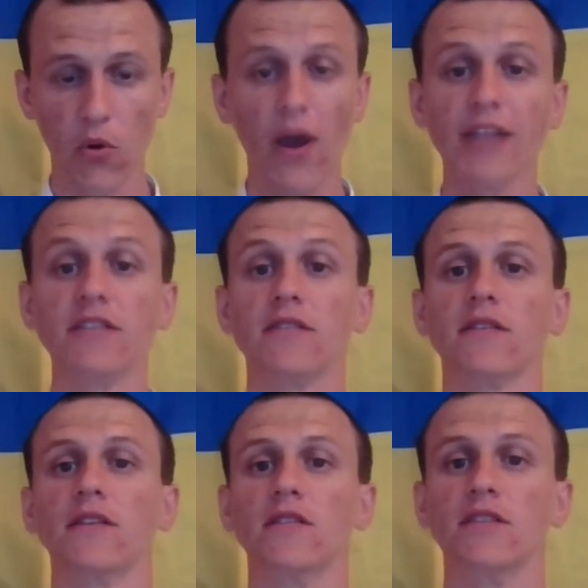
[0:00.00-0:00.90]
providing
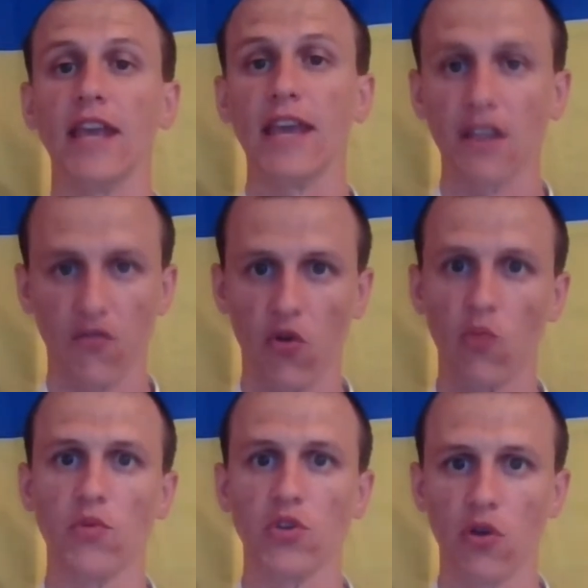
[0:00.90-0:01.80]
data
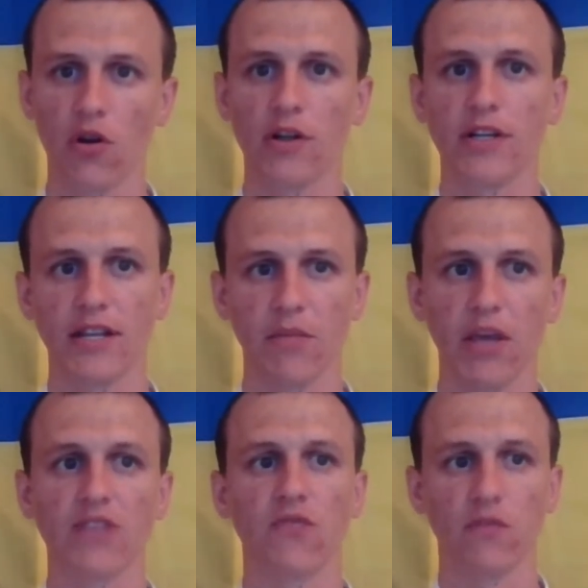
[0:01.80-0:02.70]
from your
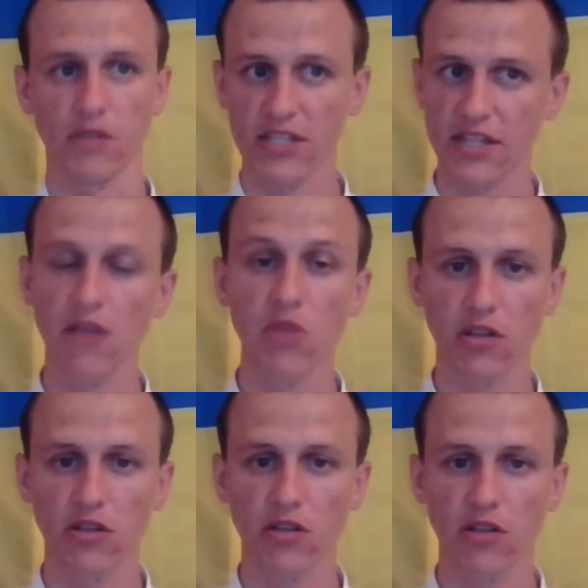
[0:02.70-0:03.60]
database,
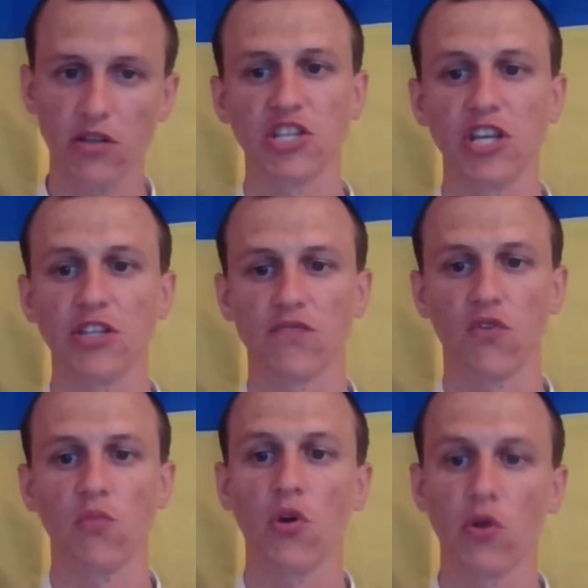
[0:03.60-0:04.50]
streaming these changes
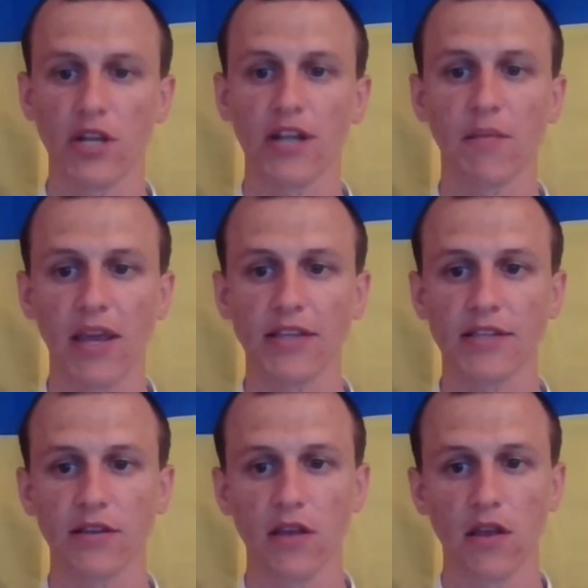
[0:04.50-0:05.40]
from your
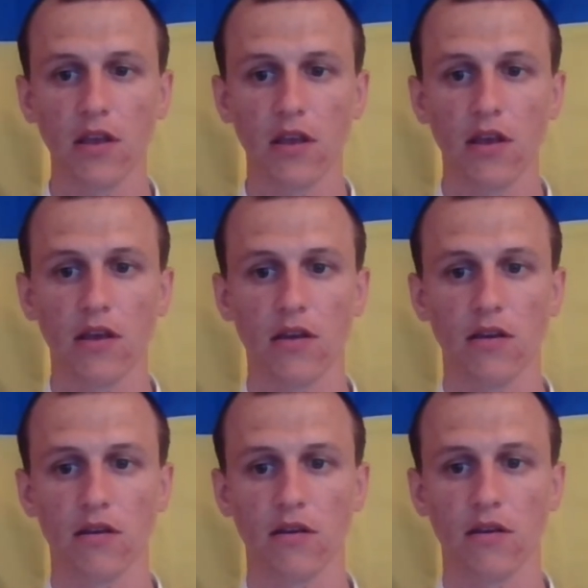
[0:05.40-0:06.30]
database.
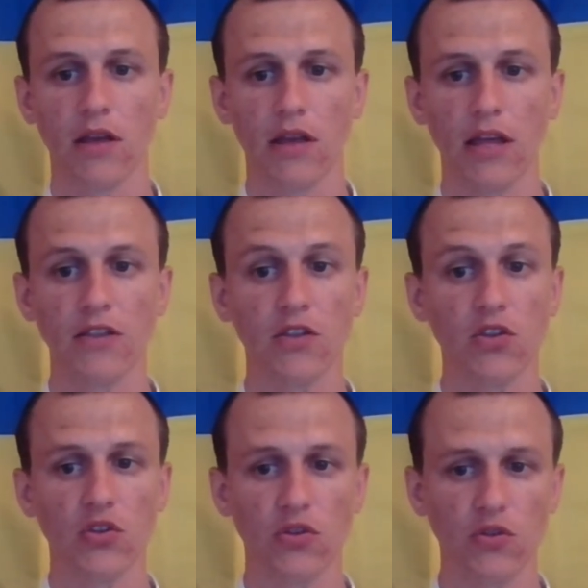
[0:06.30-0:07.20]
And
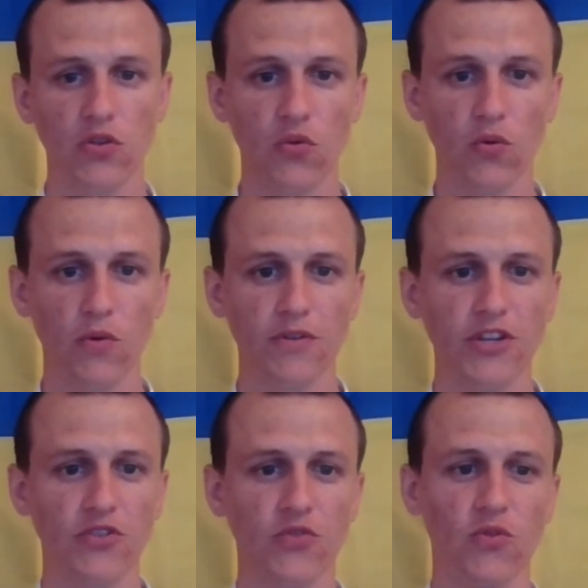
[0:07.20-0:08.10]
you
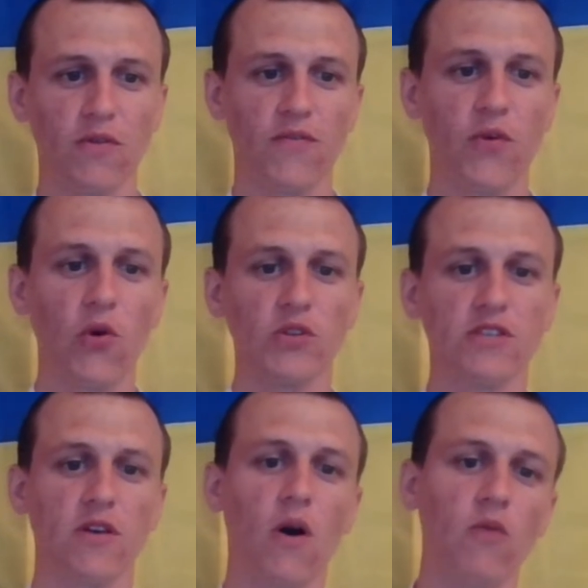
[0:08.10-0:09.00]
need to
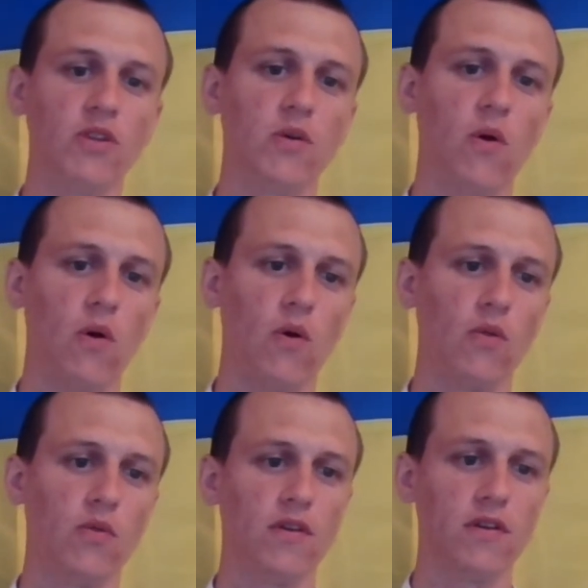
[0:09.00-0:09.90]
focus in only
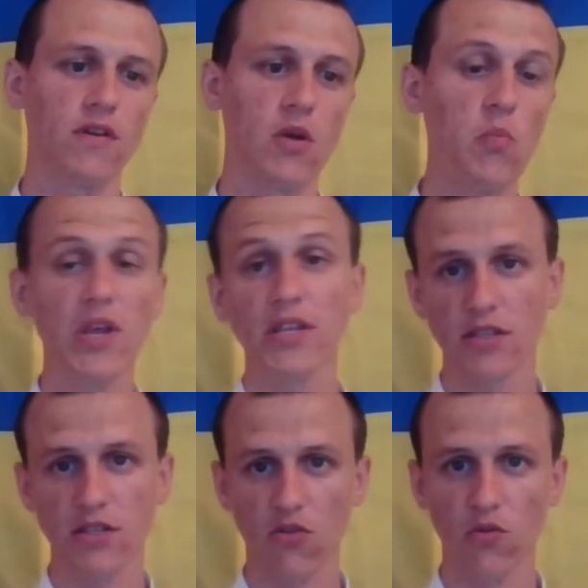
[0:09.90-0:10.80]
on
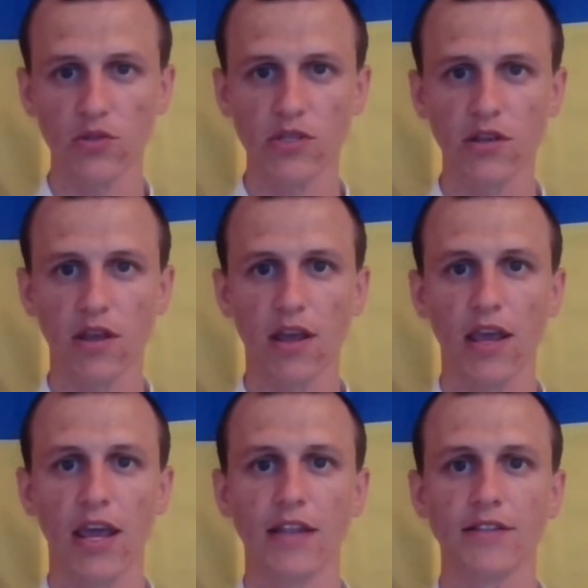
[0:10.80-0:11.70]
business rules,
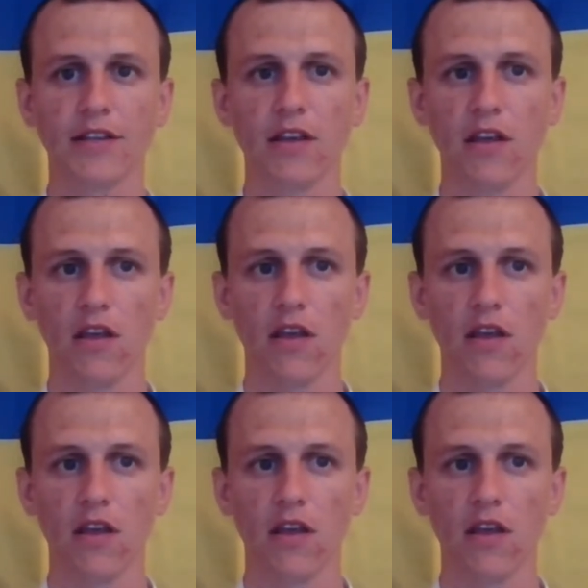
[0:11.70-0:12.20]
and